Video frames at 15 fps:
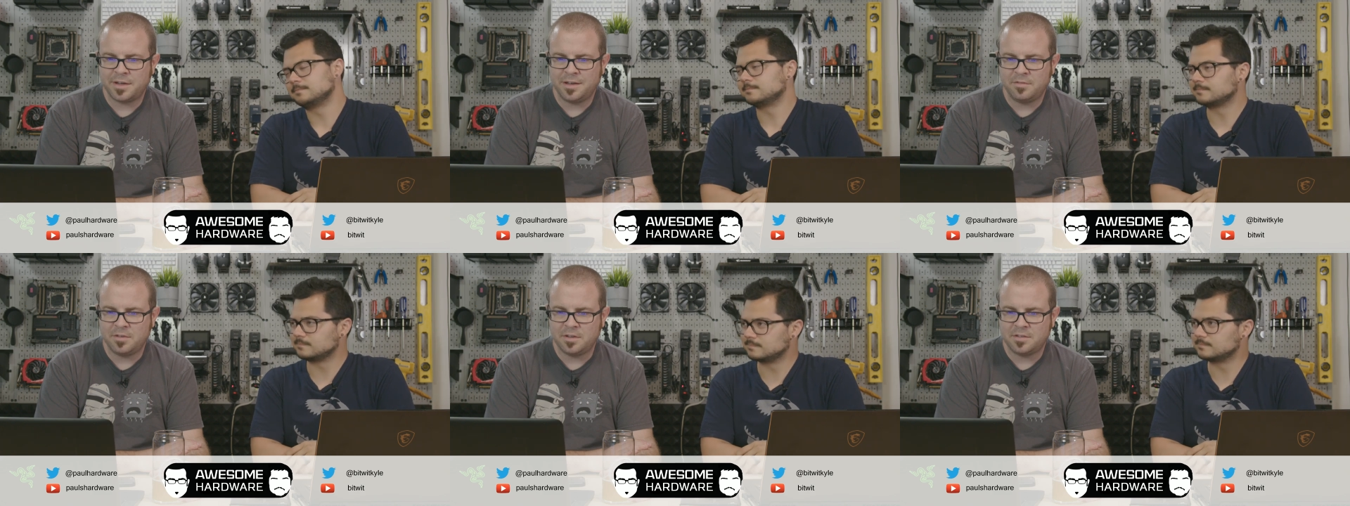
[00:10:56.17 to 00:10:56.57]

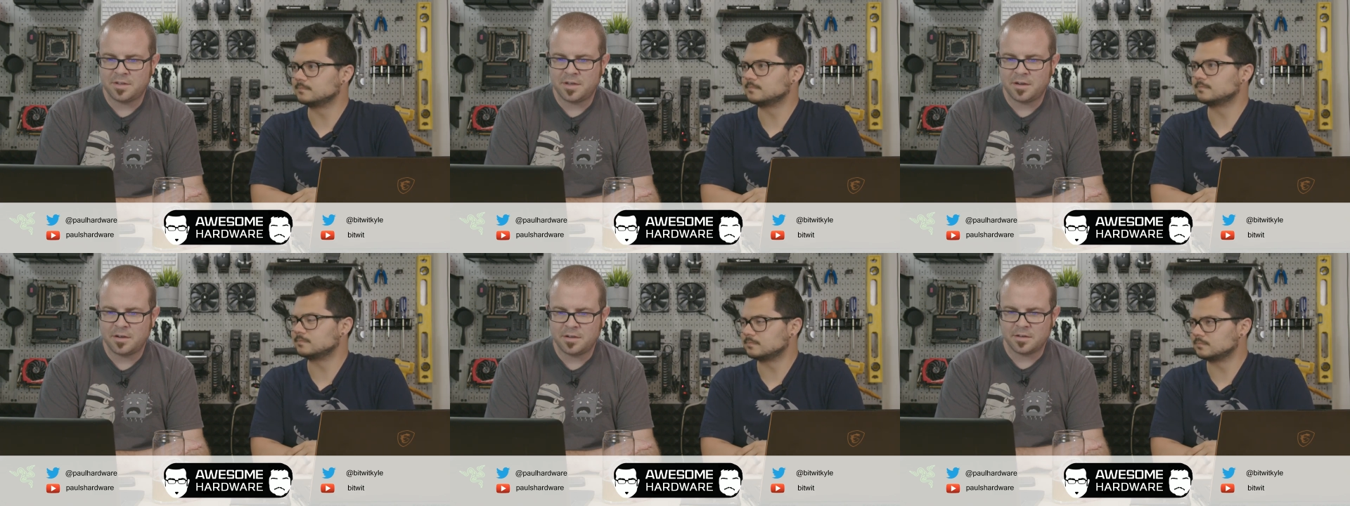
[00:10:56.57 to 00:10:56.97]
Speaker 1: heavy
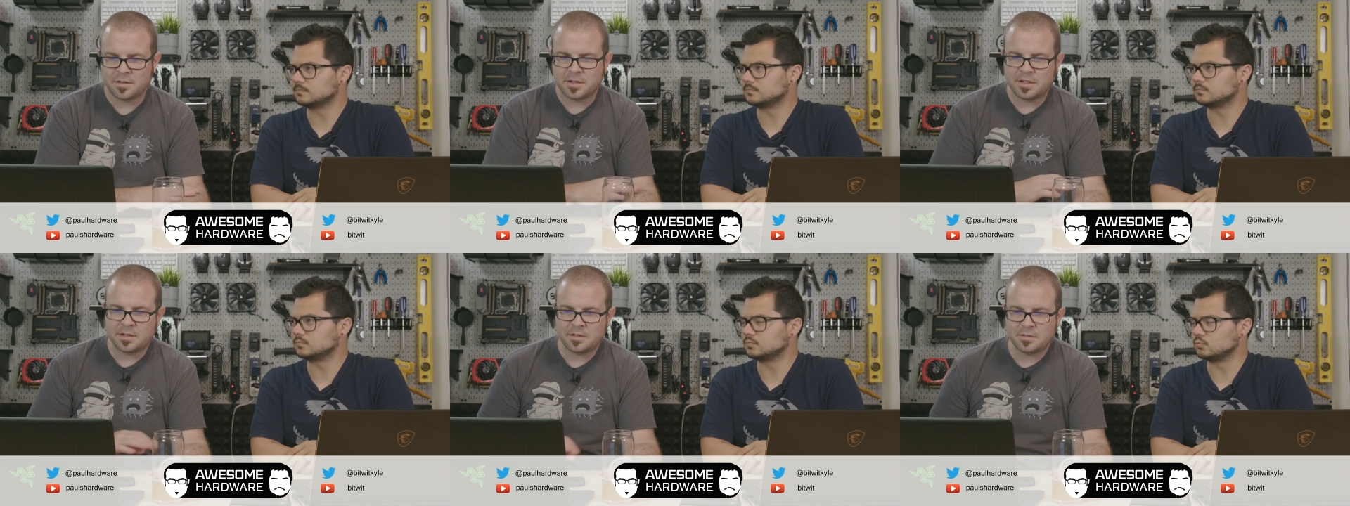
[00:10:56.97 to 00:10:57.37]
to carry
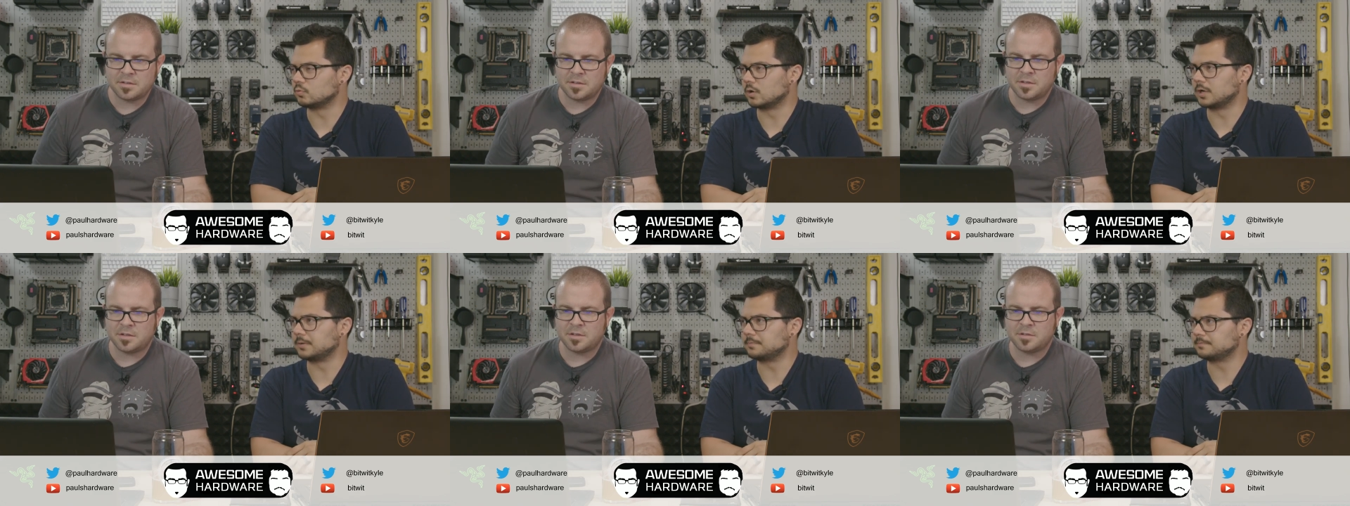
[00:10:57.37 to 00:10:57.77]
all that.
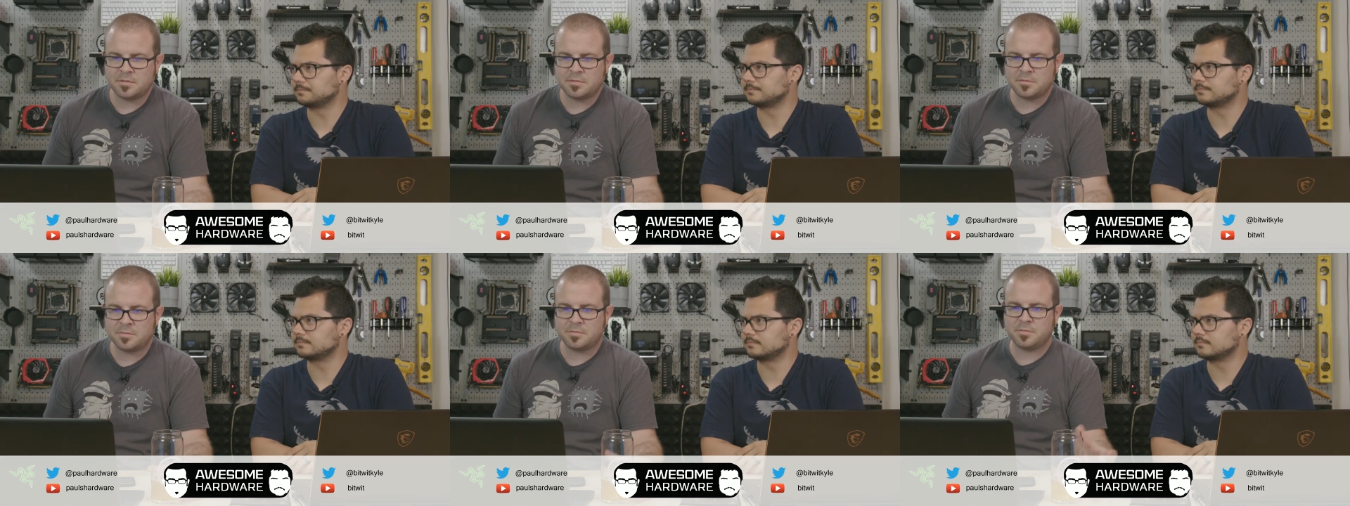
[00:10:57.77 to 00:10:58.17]
Right. You
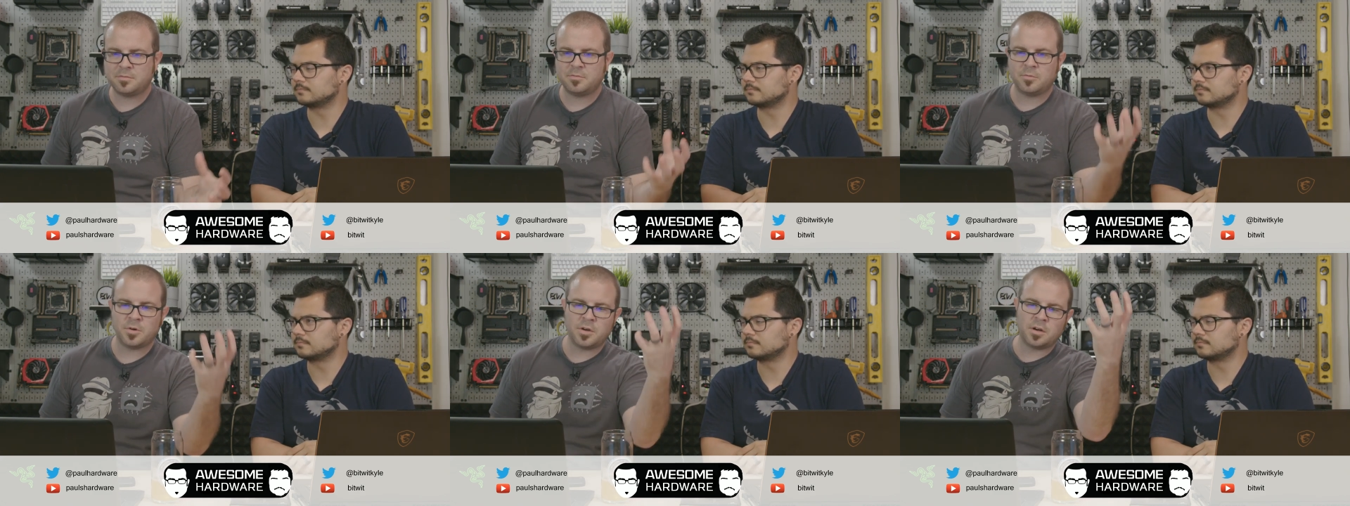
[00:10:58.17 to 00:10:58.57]
know,
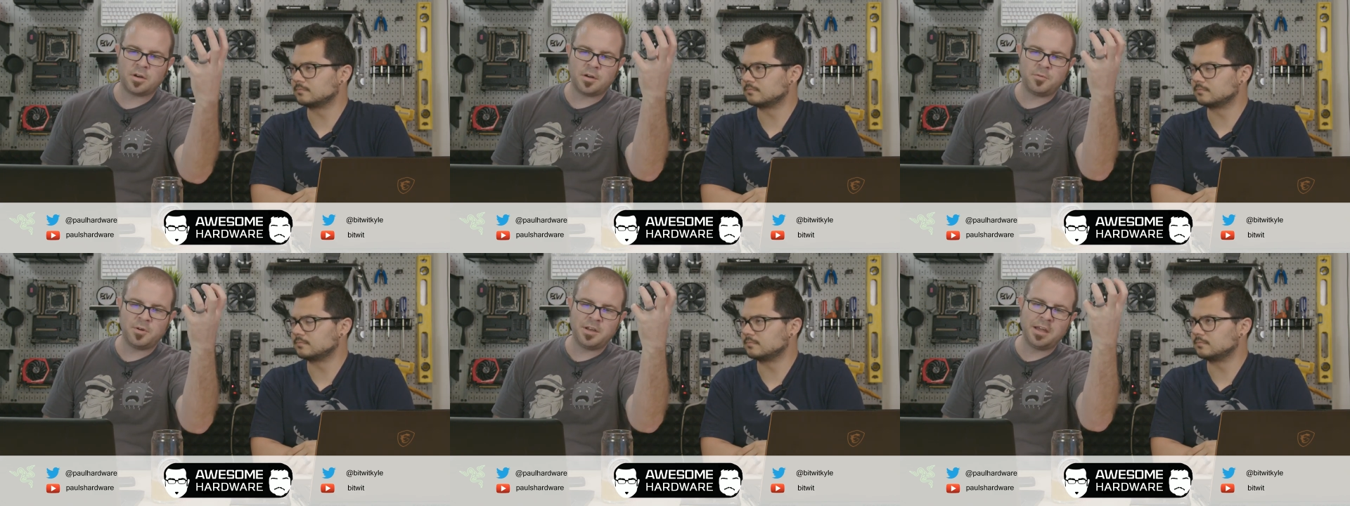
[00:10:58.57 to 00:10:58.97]
one
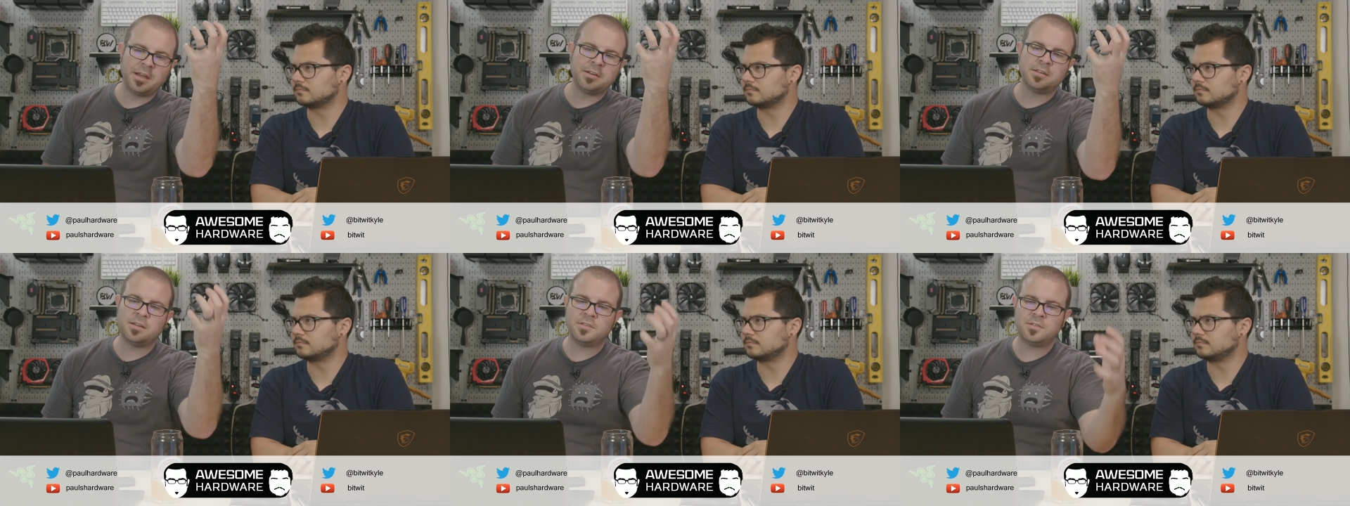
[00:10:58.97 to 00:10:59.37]
one
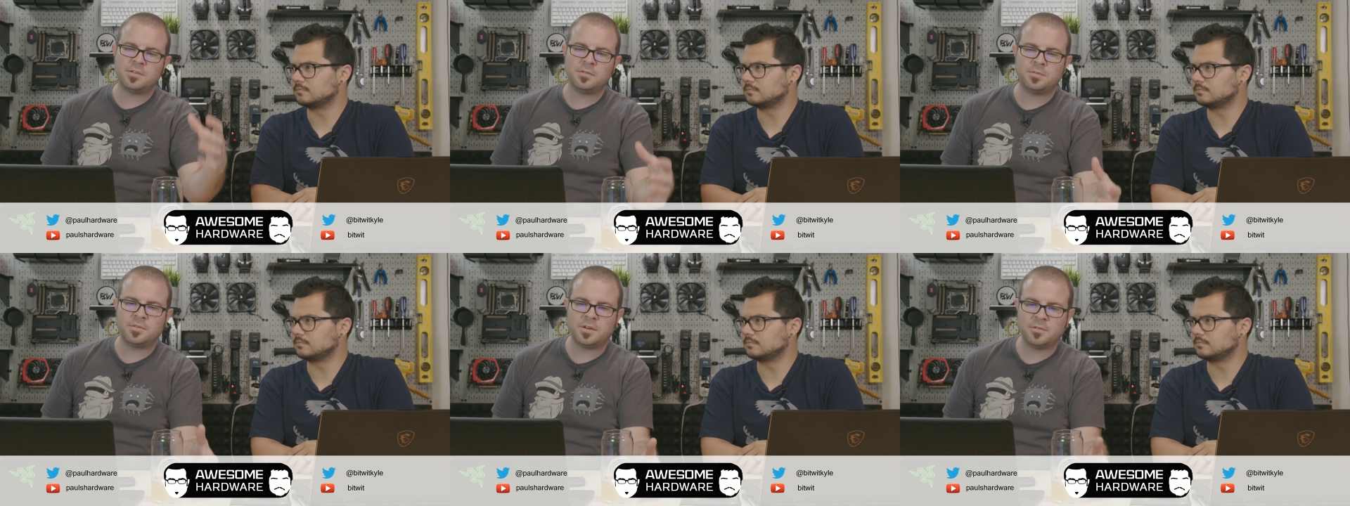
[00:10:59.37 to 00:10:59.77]
handed as
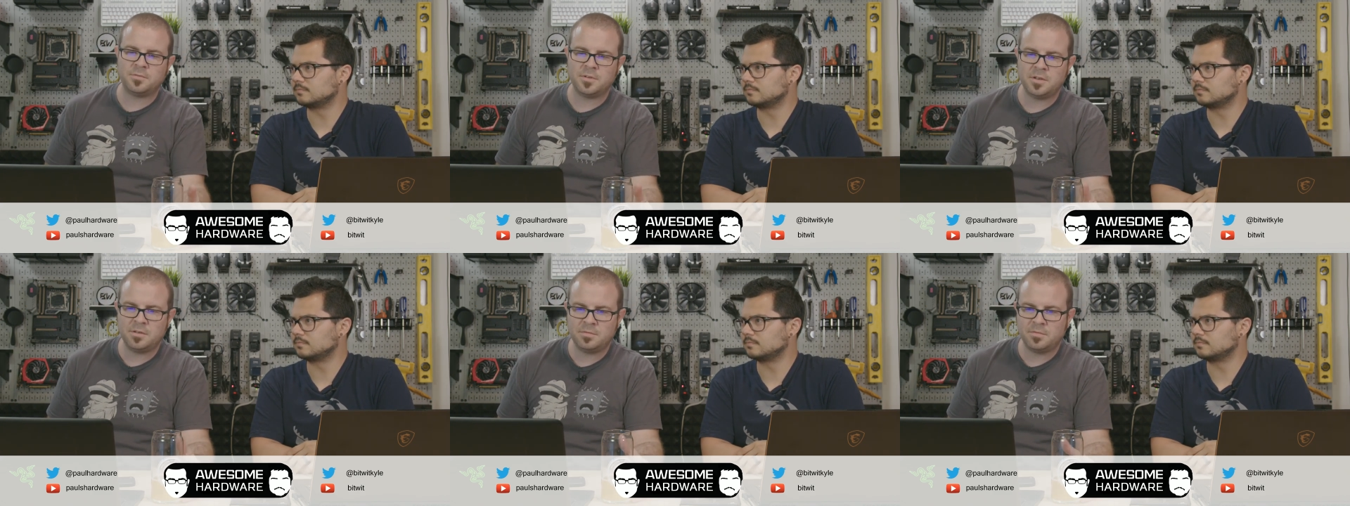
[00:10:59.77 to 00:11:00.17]
you selfie